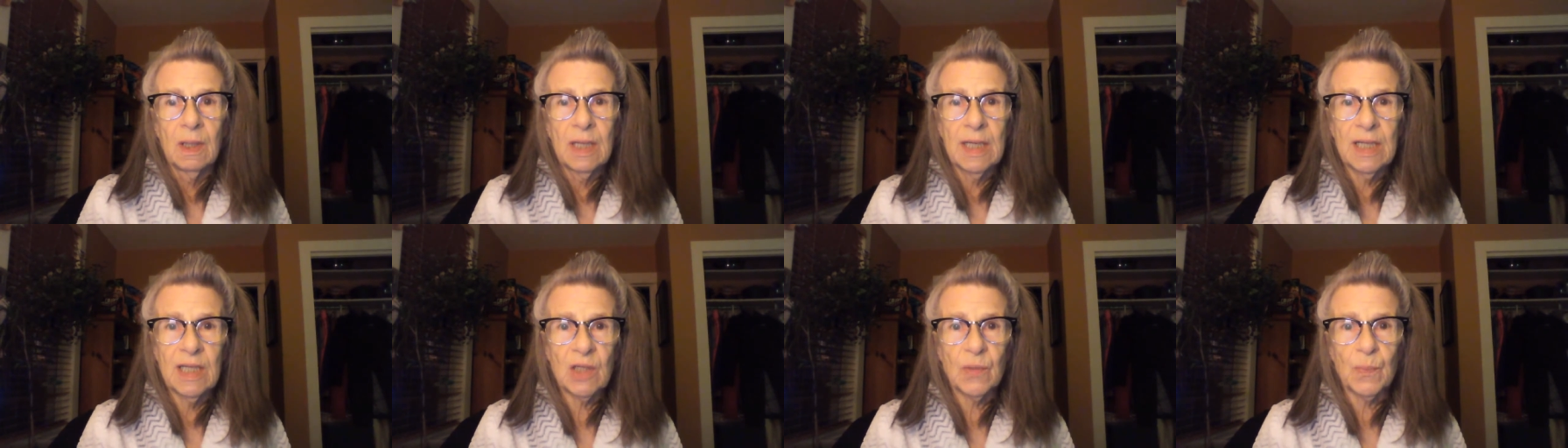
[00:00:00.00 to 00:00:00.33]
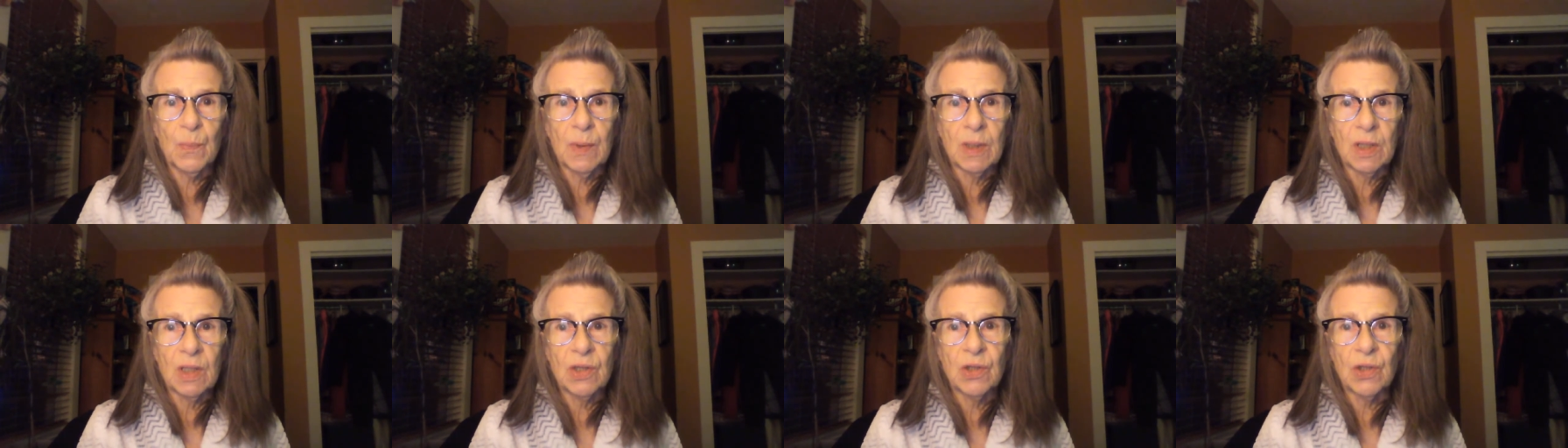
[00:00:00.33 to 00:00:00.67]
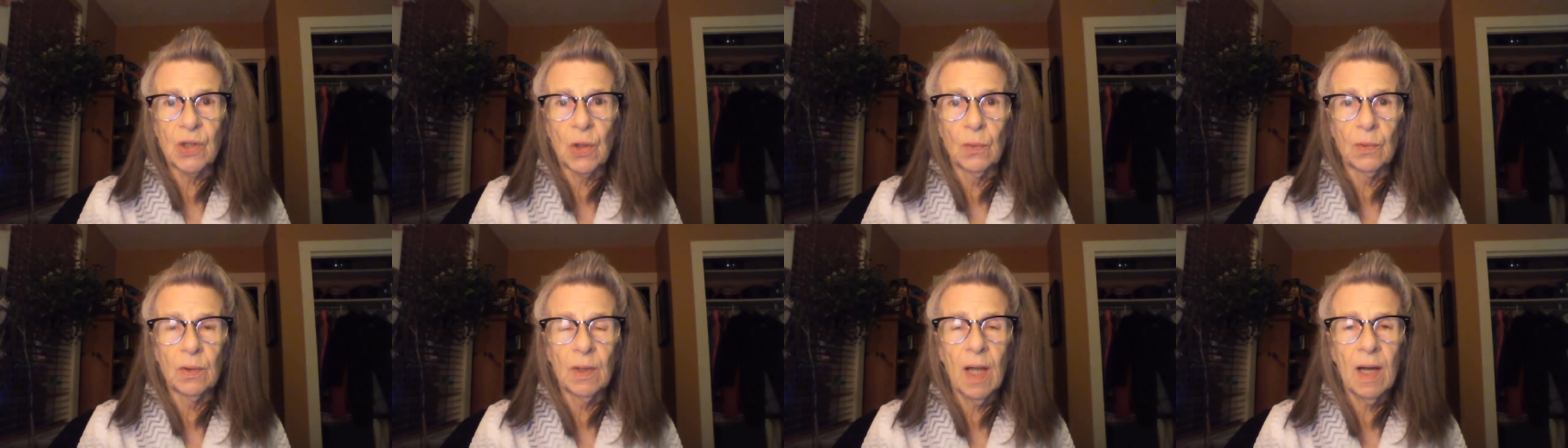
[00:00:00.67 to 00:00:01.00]
he's been
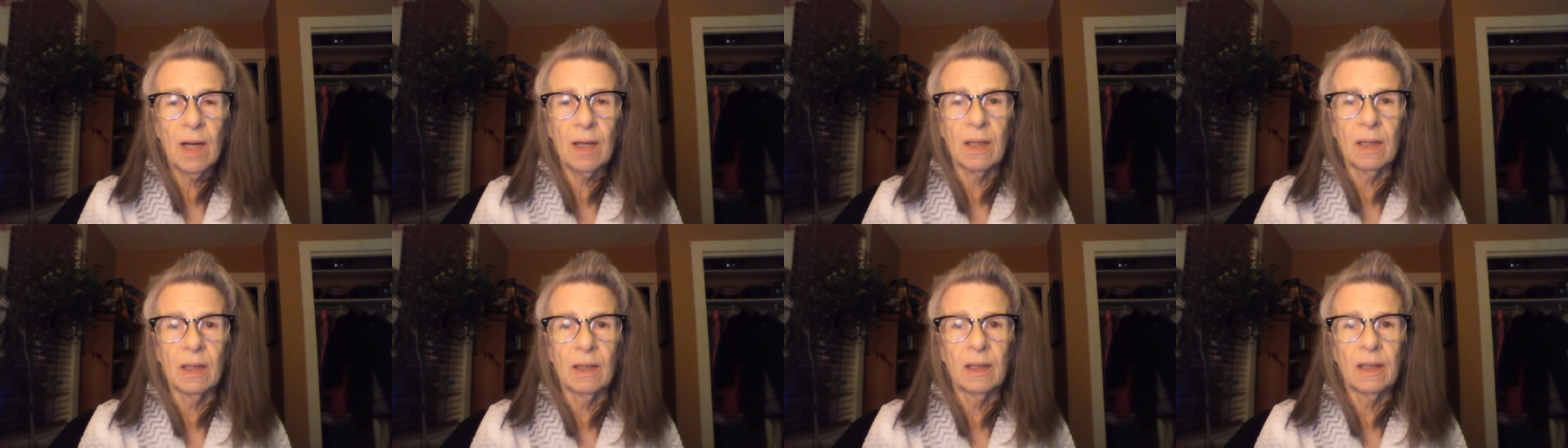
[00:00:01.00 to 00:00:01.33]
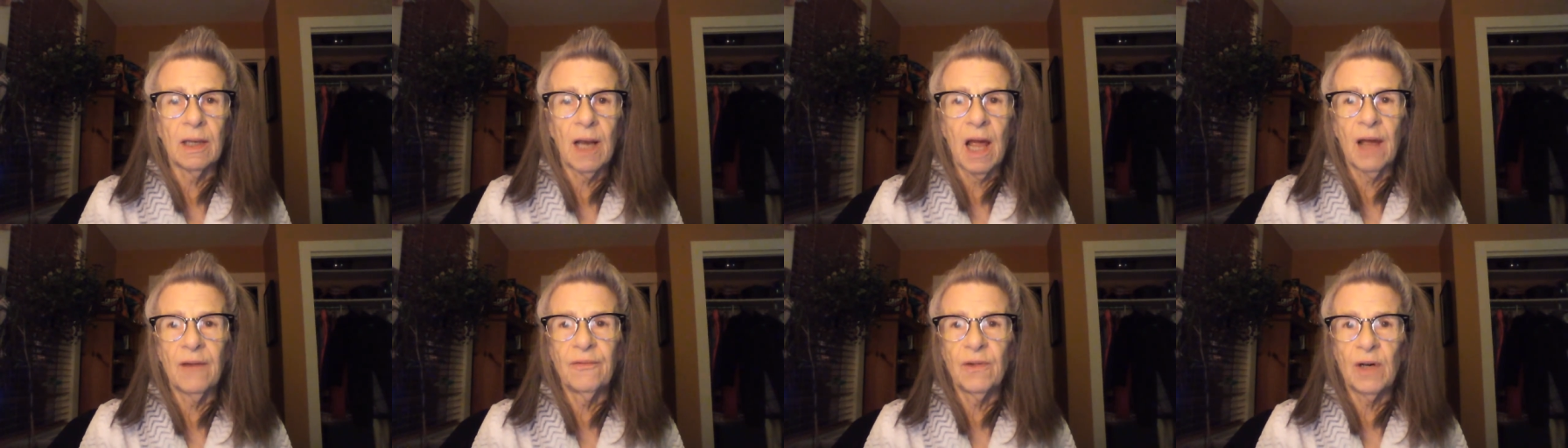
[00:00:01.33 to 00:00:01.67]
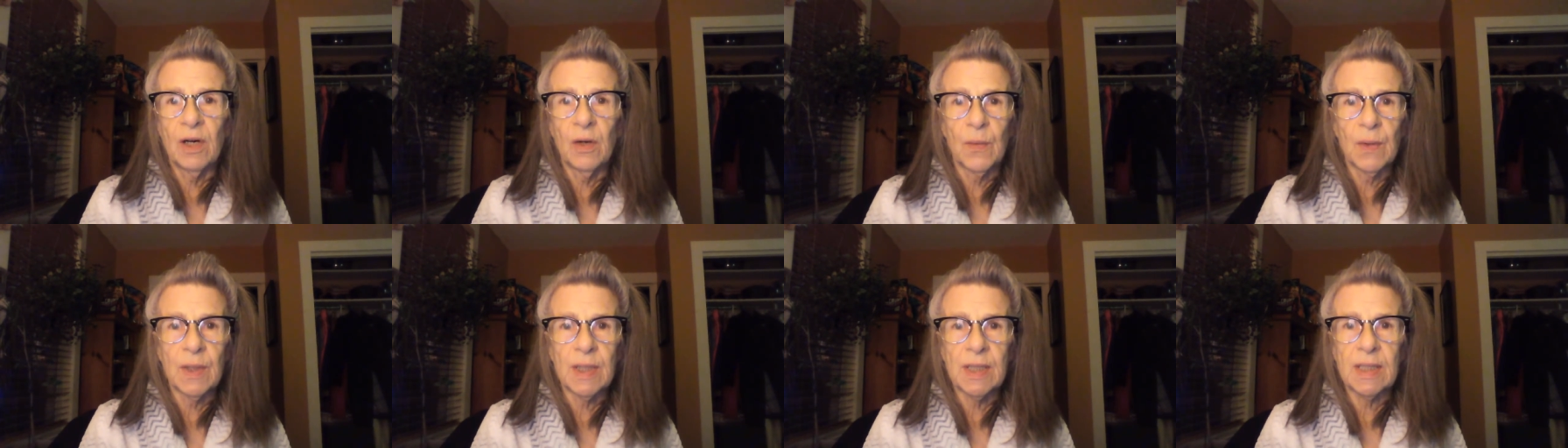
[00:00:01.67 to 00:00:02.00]
so lucky and I've
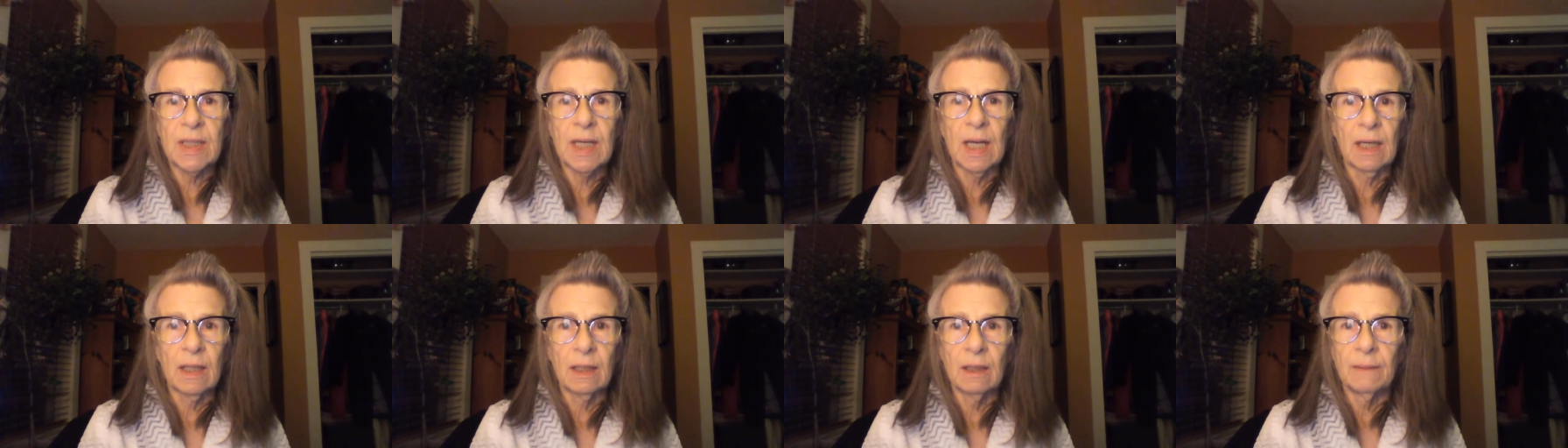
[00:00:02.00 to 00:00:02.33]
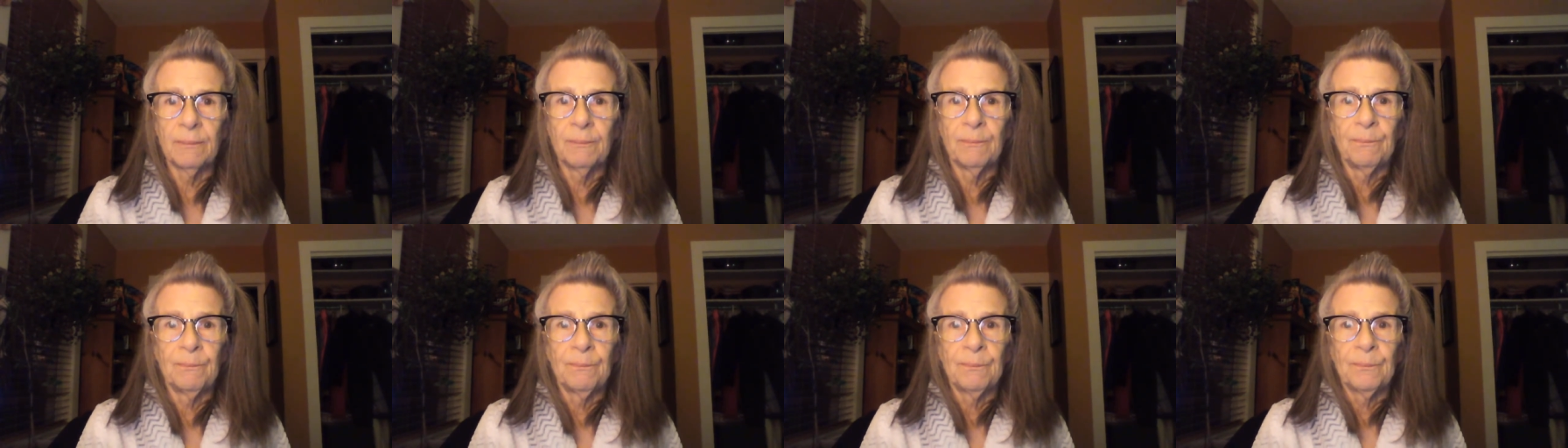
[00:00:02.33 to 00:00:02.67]
always had